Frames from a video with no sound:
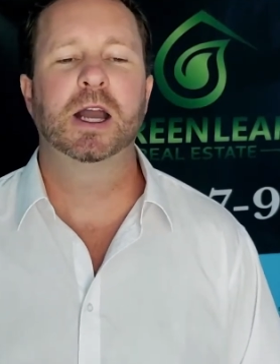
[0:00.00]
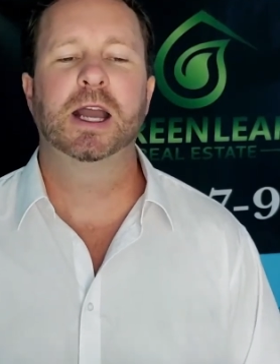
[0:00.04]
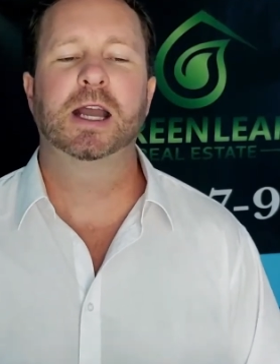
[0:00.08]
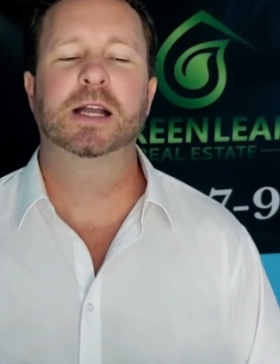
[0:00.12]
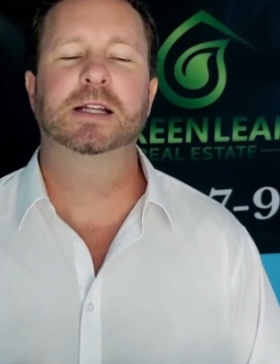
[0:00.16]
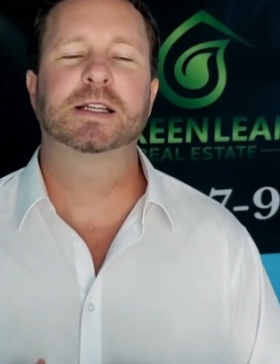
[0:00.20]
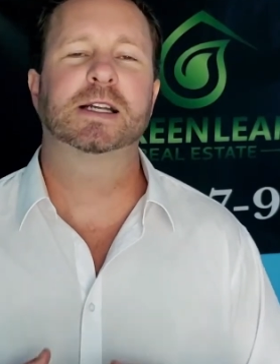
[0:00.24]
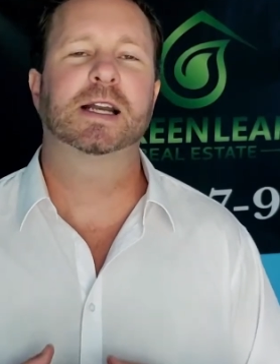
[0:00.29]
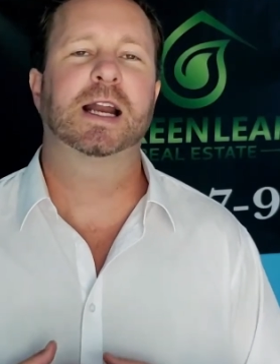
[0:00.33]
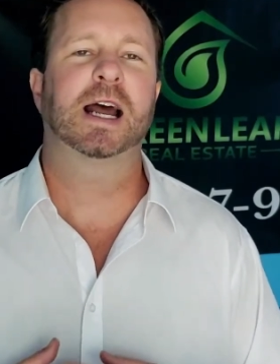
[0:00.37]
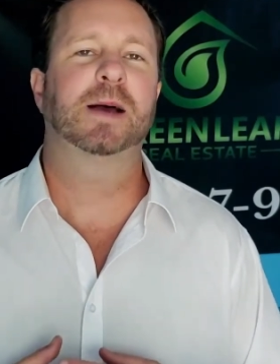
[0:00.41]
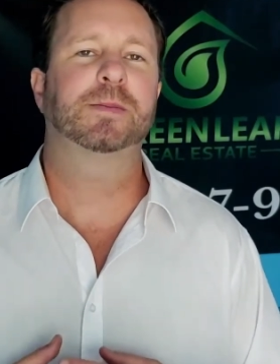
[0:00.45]

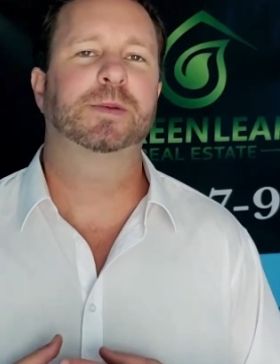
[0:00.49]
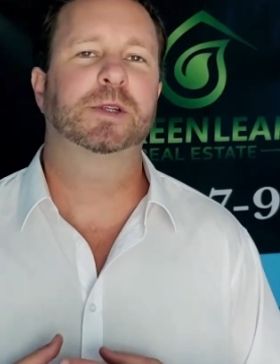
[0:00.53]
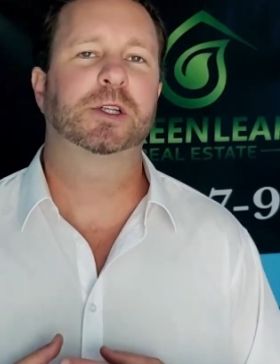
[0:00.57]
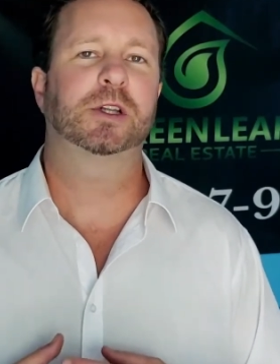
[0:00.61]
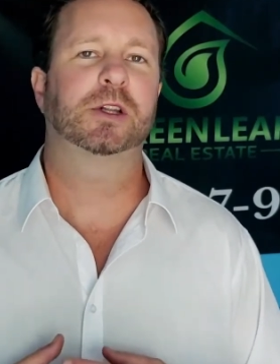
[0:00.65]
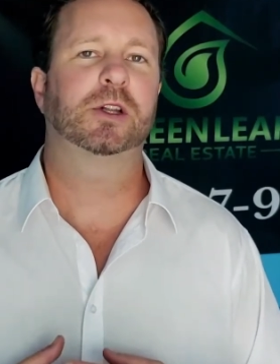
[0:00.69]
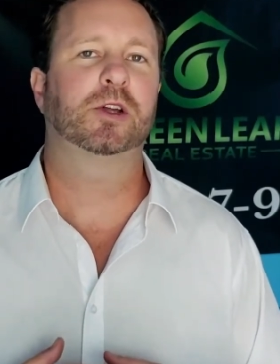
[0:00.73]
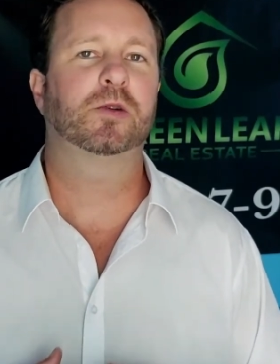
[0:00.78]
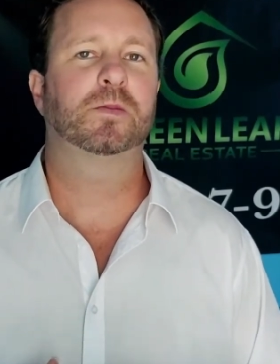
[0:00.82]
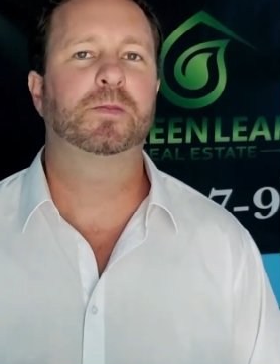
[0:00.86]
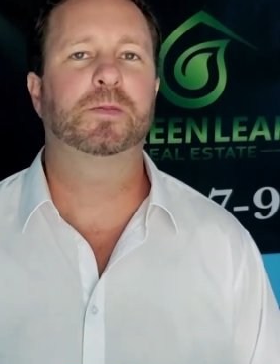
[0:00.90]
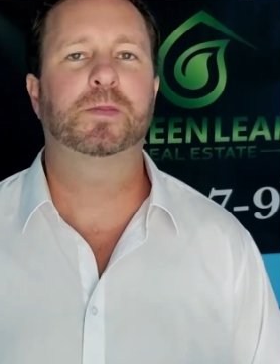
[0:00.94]
It's an
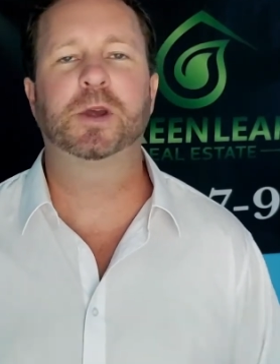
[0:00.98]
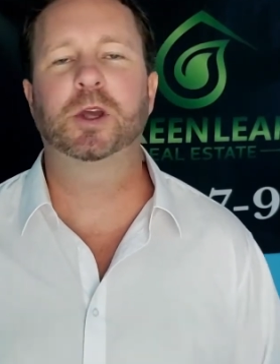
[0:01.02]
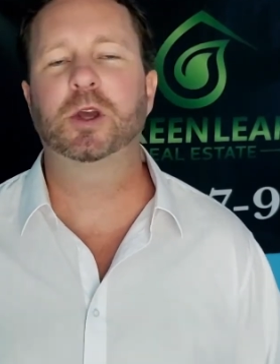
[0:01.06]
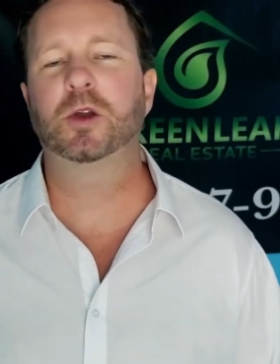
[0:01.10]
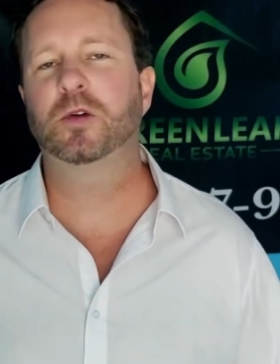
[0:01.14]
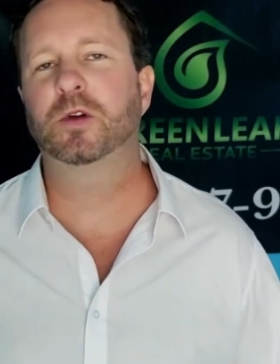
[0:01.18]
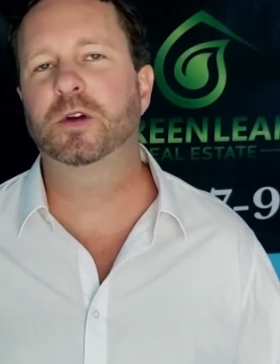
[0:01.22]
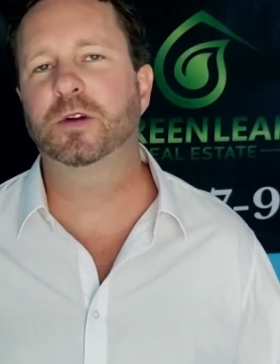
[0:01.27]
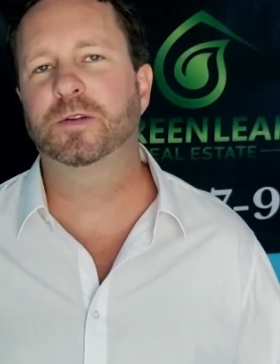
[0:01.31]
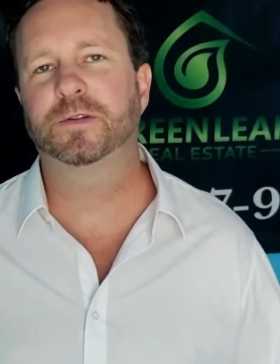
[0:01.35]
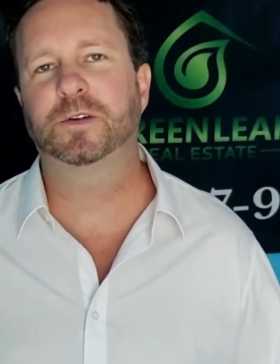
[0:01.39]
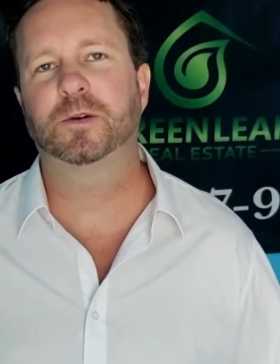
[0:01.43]
absolute
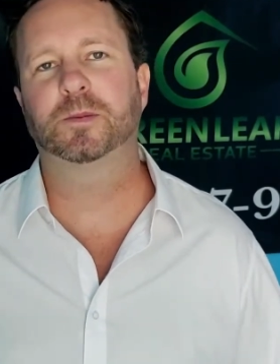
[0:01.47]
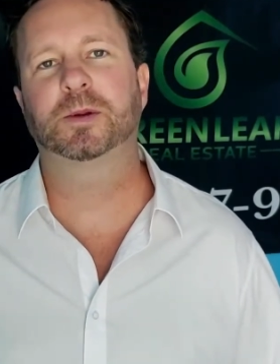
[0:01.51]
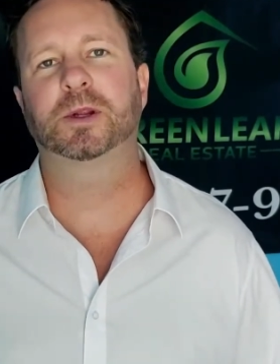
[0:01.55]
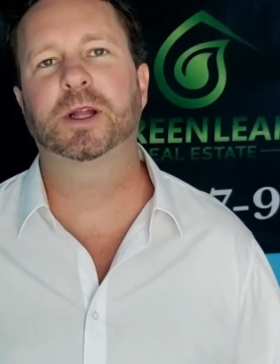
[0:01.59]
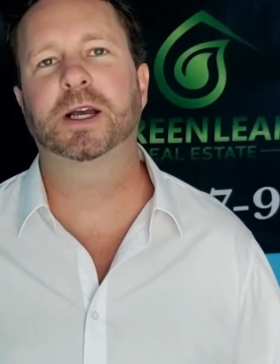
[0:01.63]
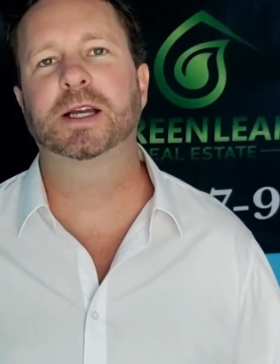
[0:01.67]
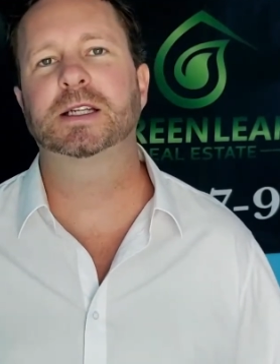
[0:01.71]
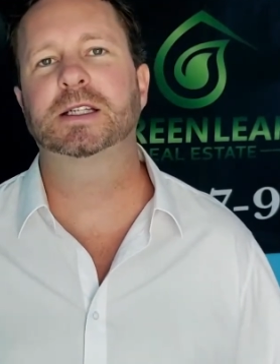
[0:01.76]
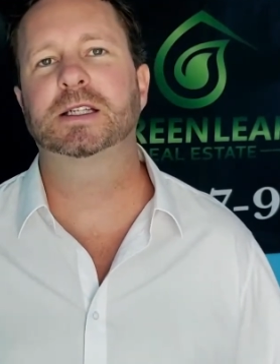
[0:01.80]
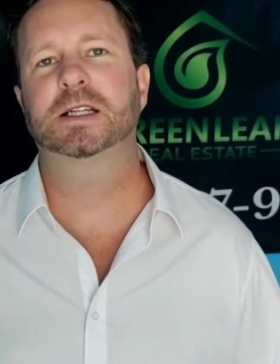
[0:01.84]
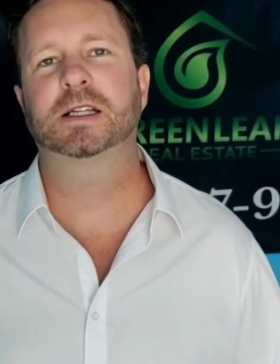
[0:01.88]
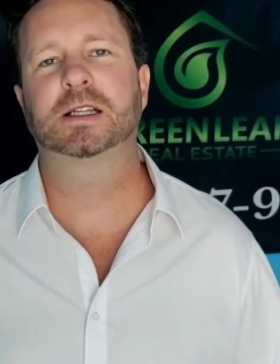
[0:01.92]
beautiful
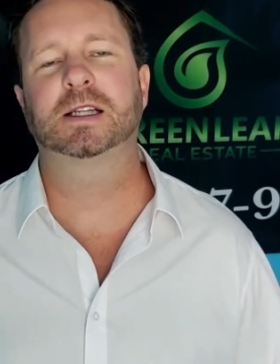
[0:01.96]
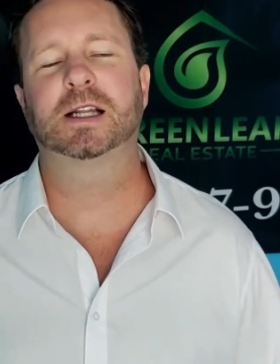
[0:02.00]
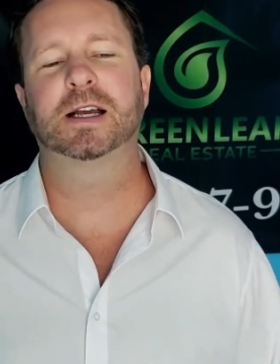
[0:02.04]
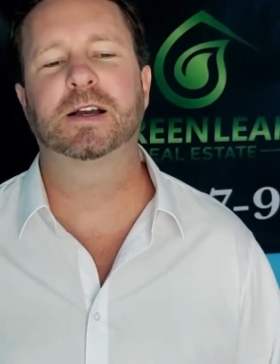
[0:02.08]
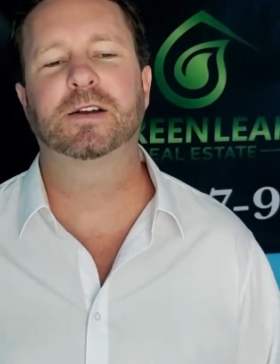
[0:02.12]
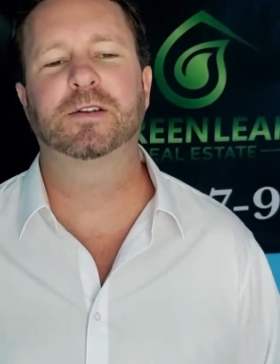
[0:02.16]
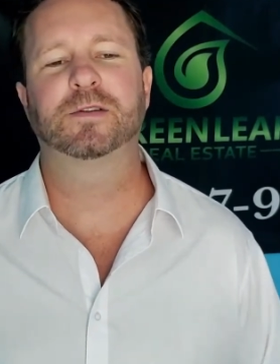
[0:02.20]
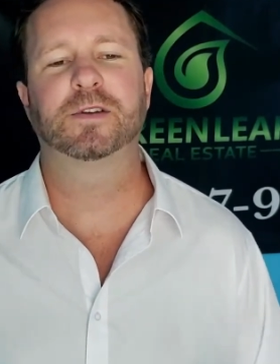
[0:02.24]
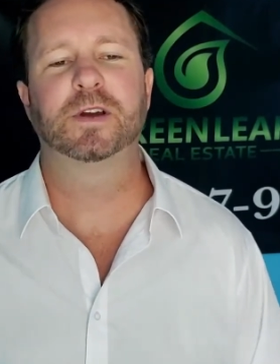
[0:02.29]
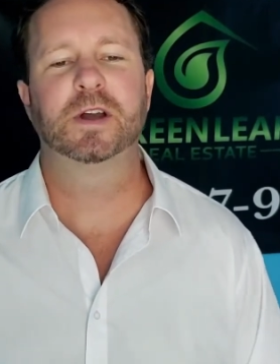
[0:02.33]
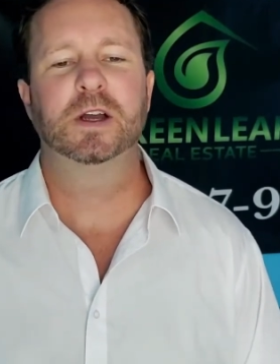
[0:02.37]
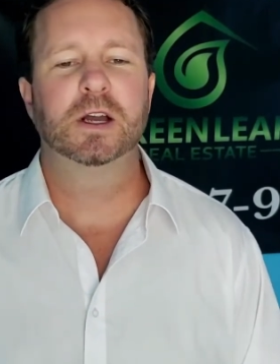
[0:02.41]
place to
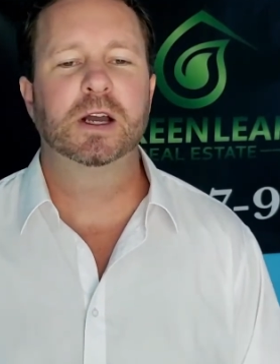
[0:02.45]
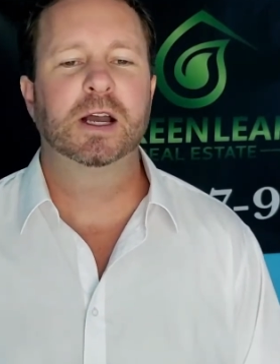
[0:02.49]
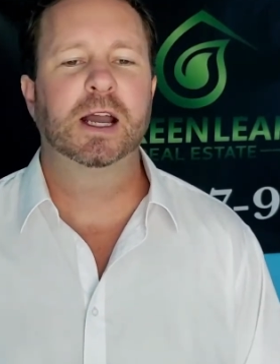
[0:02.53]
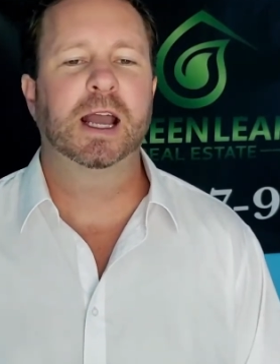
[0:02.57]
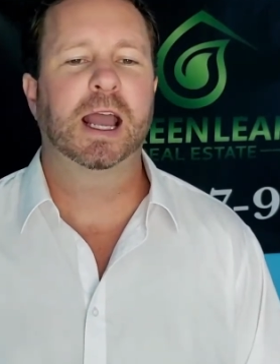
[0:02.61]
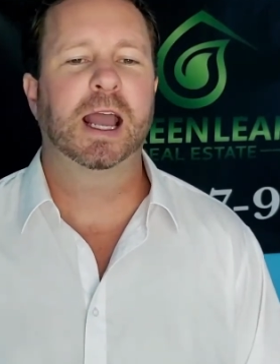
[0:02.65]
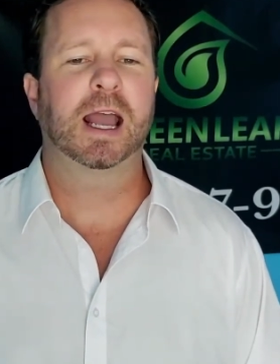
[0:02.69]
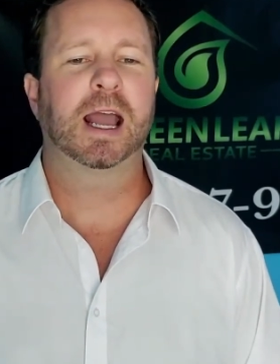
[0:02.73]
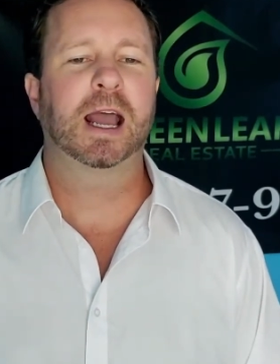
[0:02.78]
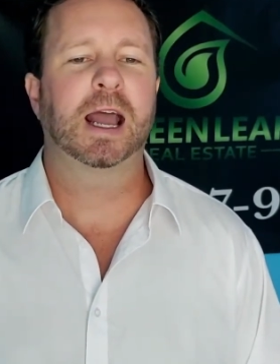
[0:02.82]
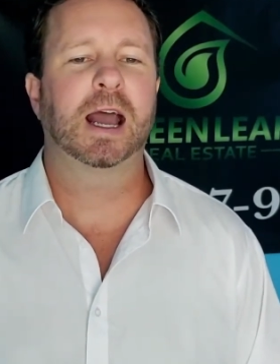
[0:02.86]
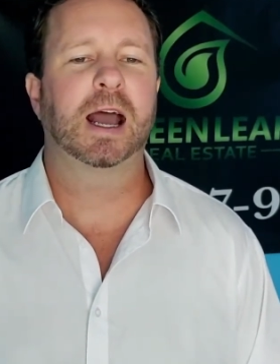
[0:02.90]
live,
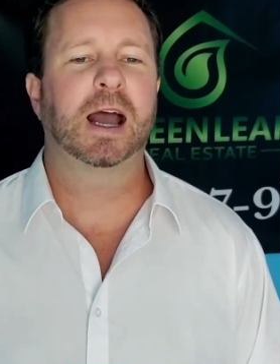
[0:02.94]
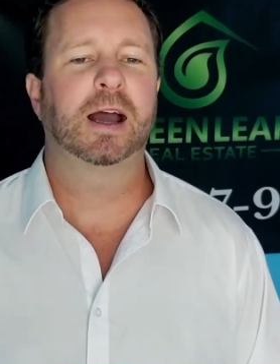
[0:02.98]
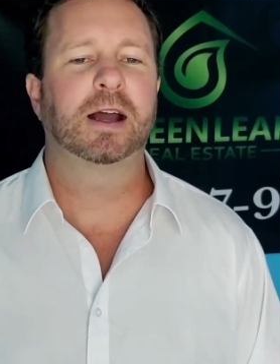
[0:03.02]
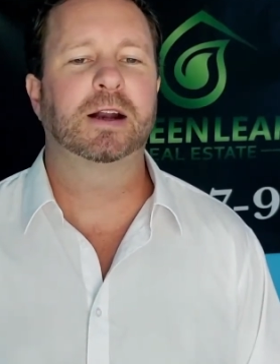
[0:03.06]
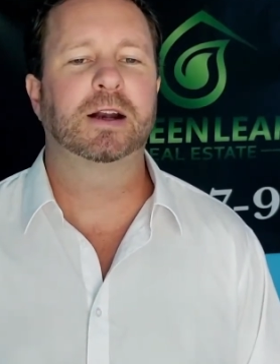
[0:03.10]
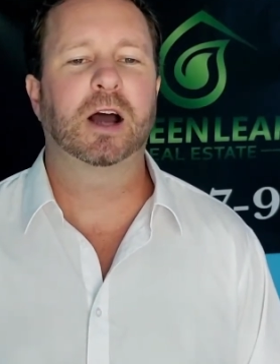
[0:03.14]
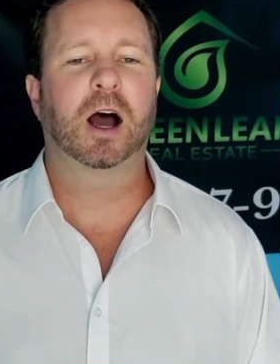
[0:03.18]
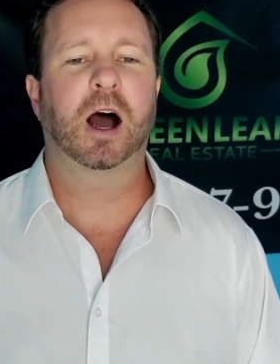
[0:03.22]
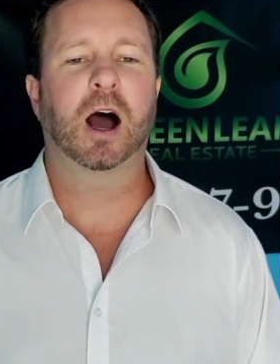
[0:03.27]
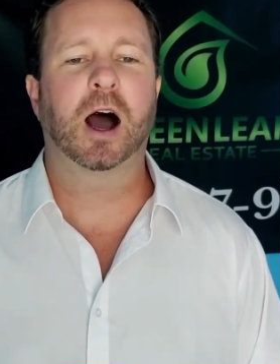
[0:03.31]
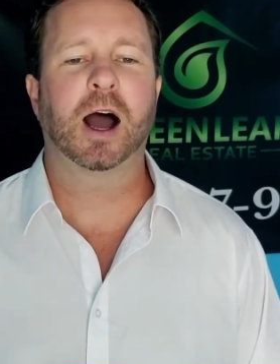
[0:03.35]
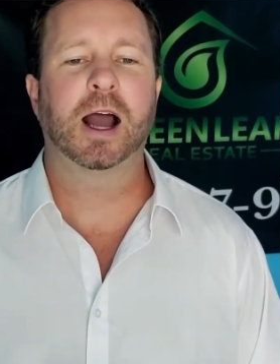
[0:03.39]

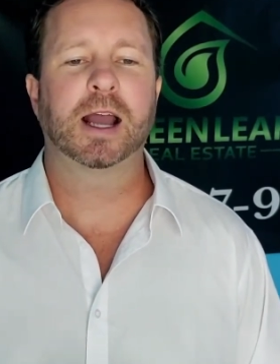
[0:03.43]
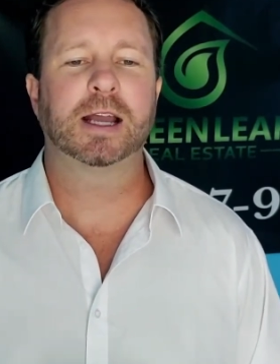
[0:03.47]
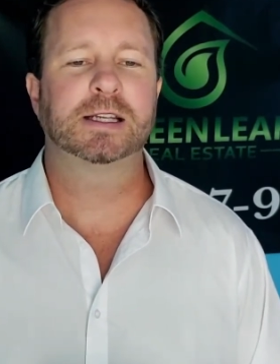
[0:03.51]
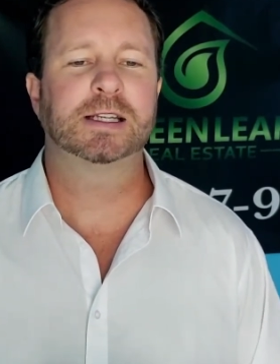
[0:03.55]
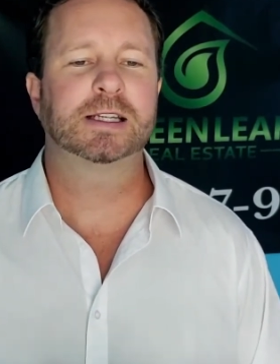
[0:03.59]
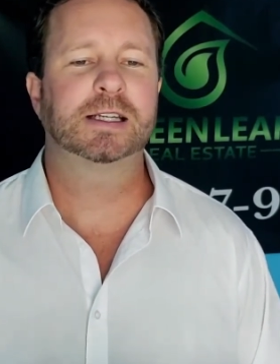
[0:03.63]
and I